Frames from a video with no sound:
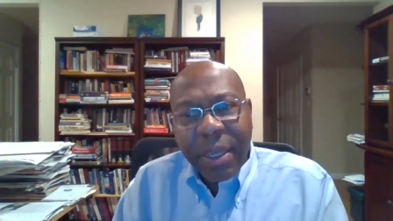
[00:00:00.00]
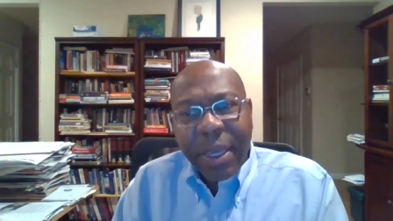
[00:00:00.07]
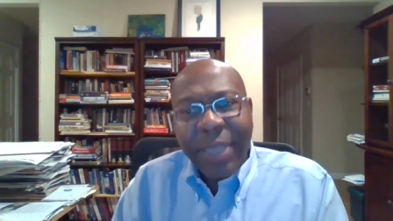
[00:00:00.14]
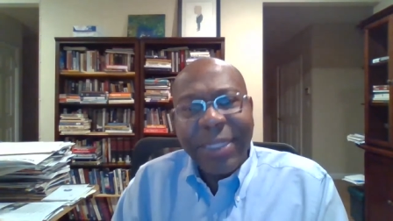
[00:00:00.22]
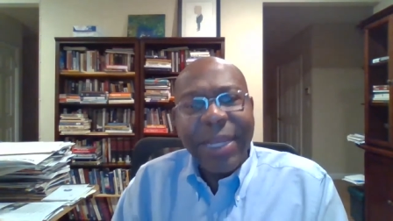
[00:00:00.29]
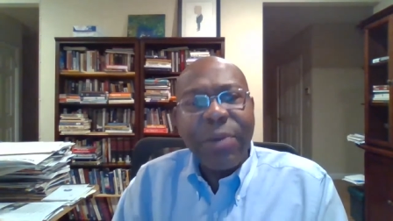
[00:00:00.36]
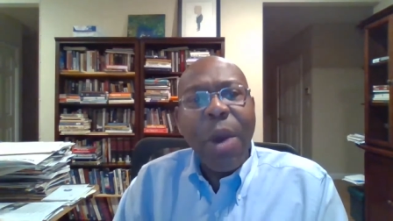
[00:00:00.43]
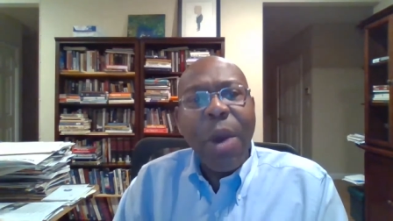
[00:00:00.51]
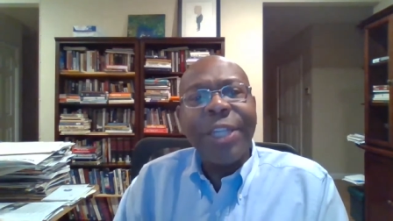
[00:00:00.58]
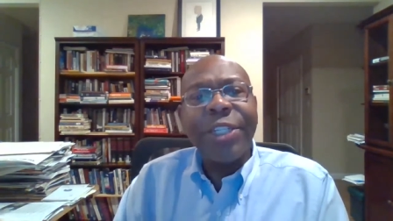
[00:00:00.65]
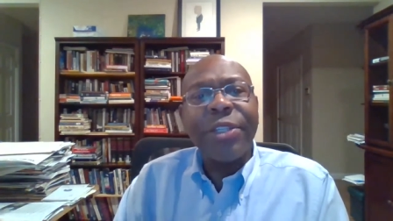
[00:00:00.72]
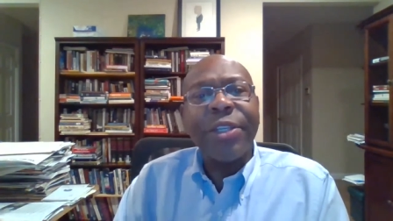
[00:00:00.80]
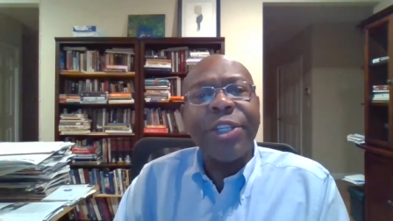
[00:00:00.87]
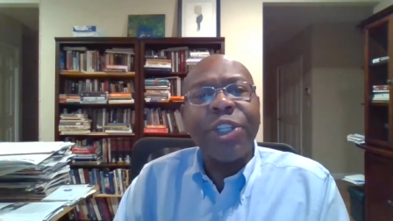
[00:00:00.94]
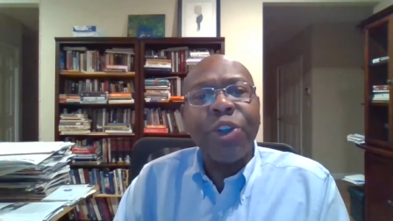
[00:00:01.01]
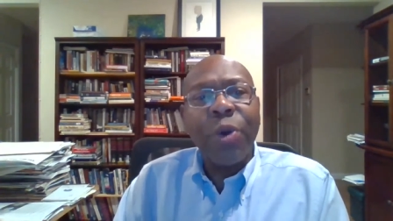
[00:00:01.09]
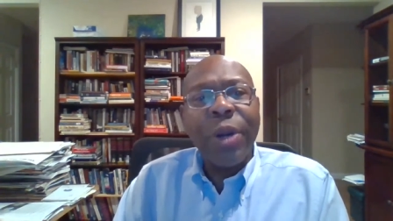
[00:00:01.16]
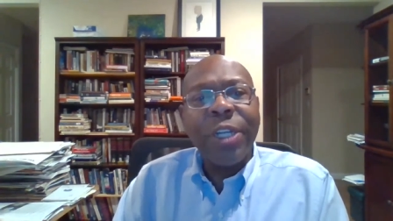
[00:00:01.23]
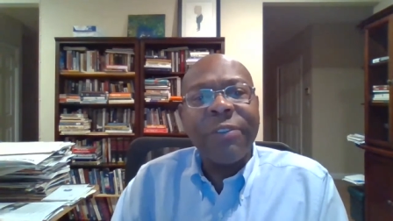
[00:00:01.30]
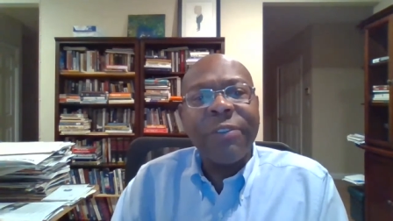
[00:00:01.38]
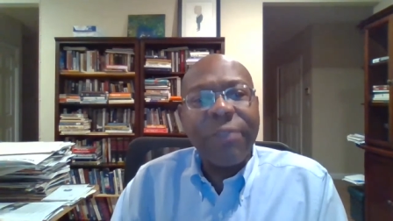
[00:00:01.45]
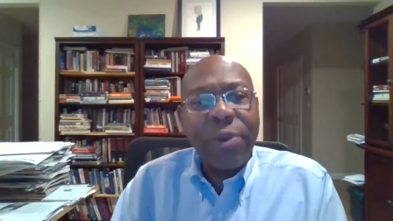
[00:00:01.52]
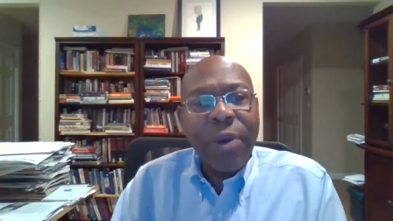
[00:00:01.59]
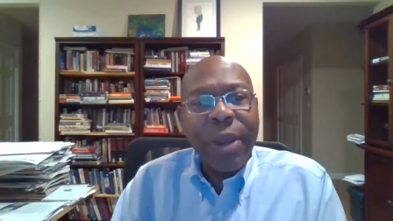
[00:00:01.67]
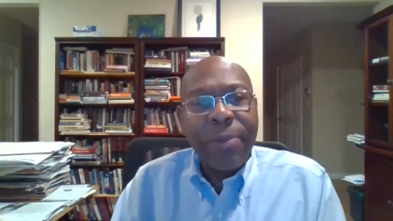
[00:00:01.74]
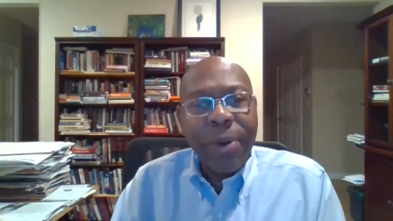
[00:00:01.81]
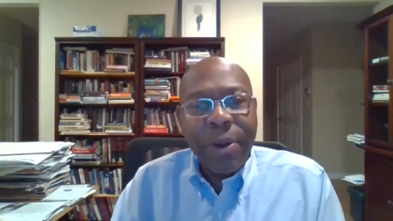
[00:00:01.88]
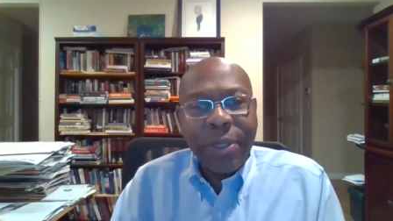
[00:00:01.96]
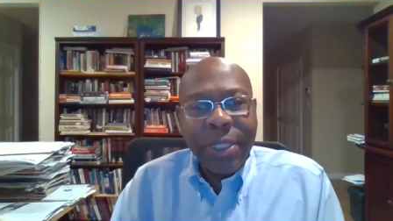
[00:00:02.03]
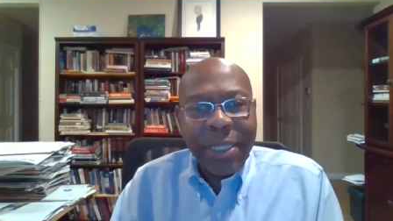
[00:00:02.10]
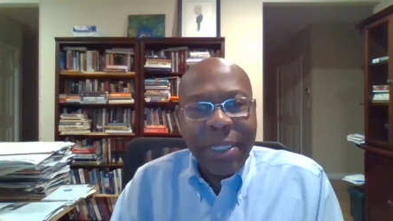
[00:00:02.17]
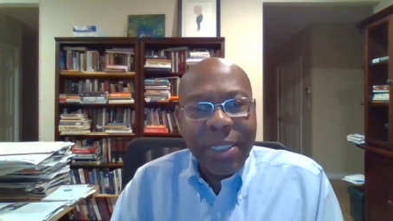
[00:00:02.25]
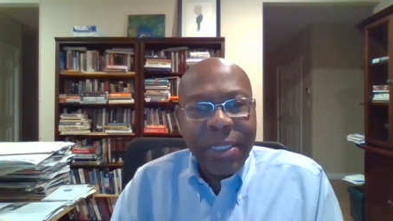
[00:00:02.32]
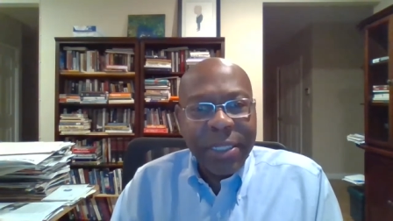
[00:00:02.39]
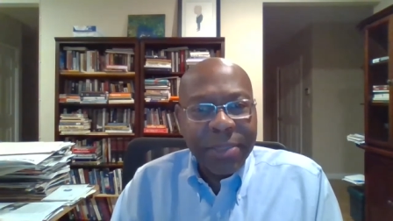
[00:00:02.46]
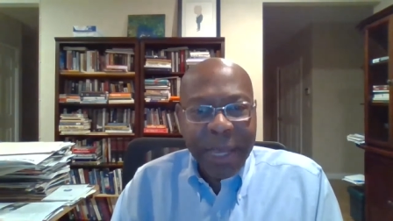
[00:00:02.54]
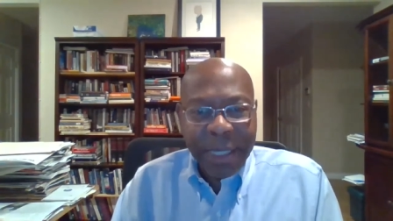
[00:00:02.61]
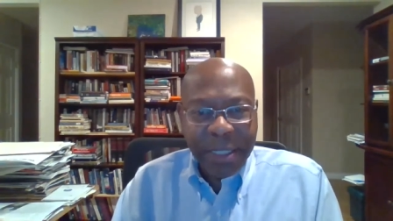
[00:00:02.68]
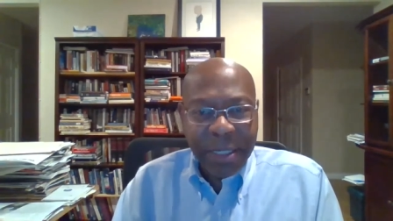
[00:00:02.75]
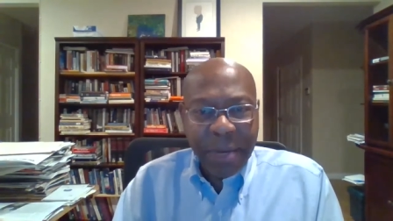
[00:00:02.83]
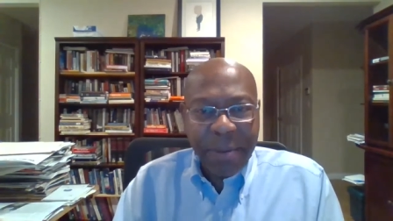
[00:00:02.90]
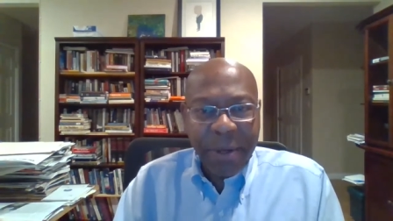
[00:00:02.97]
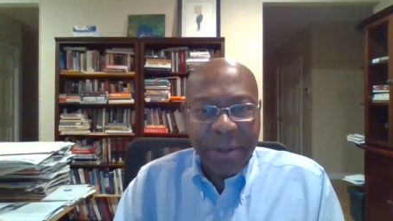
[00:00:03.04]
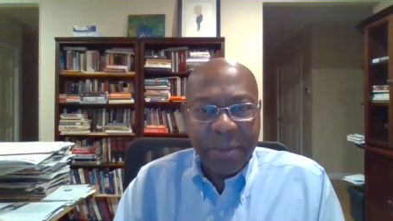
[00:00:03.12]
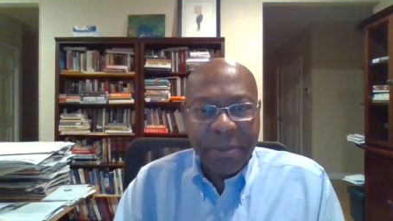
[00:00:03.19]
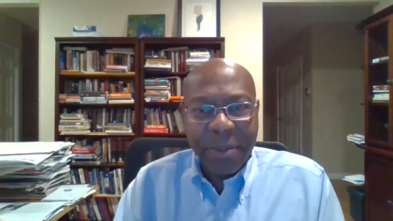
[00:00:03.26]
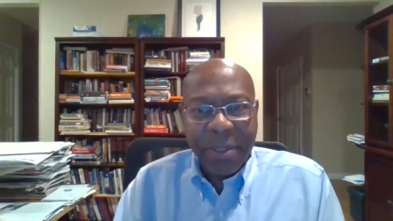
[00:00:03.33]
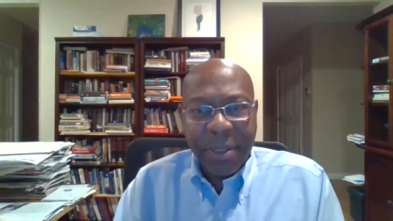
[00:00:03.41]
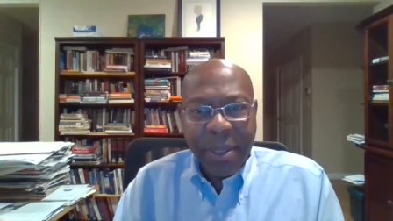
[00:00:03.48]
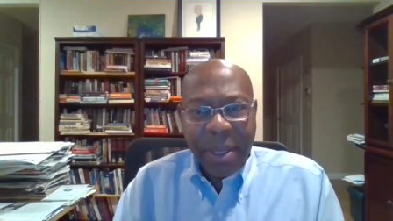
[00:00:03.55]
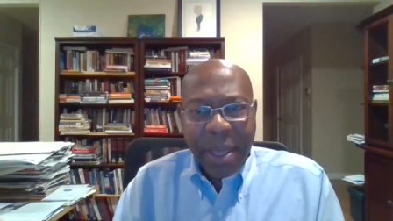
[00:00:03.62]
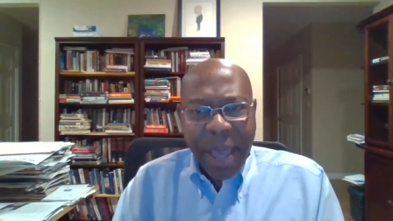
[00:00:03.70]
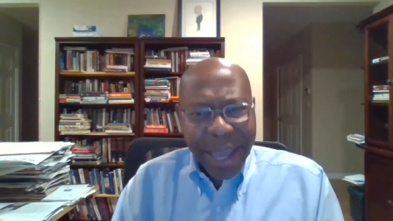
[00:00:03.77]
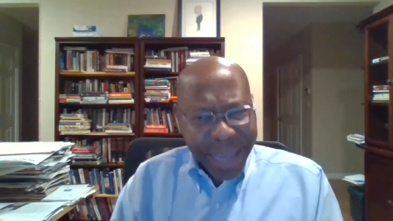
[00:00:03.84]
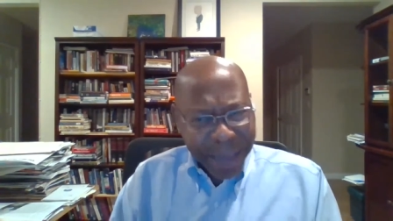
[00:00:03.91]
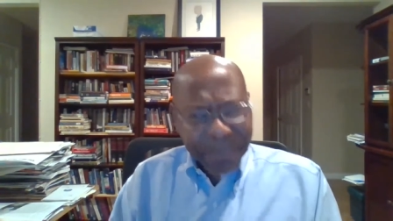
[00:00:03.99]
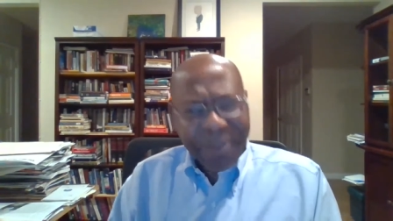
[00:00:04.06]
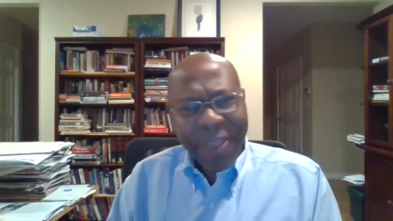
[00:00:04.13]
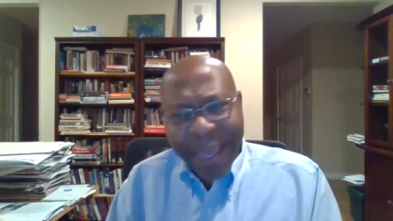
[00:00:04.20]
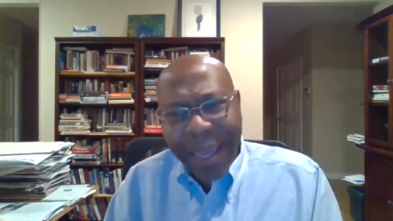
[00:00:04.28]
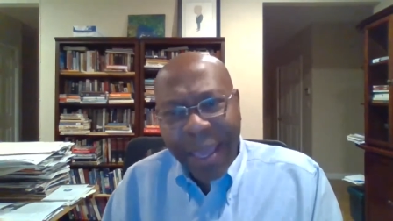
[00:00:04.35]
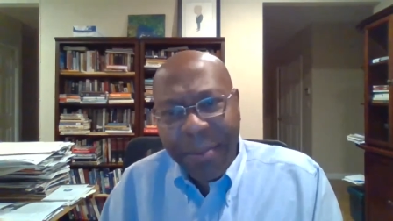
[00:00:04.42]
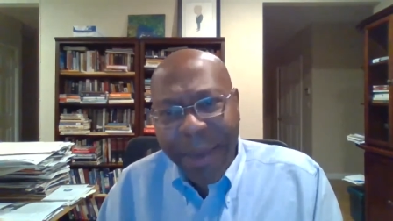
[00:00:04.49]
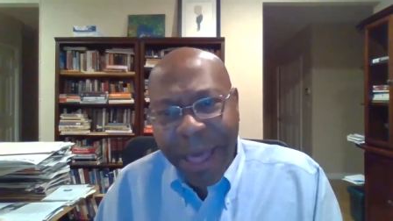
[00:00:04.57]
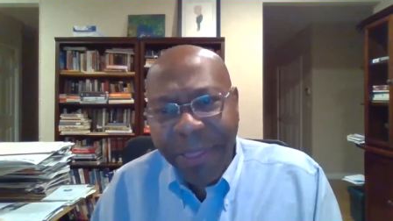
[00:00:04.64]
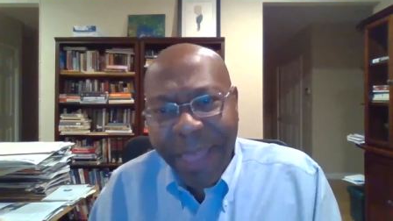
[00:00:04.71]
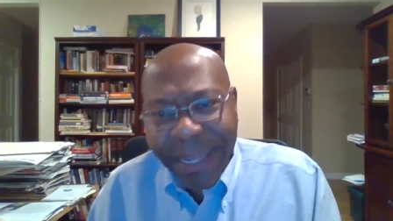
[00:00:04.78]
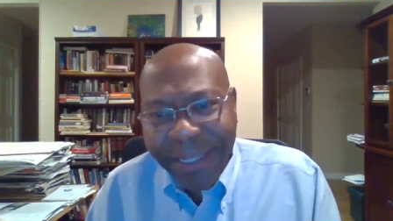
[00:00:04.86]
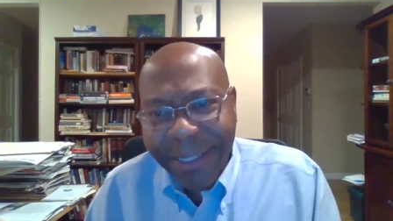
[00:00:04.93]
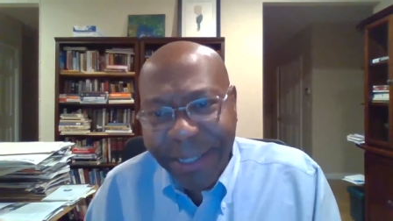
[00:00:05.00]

As I watched the George Floyd protest this past summer, I kept thinking about that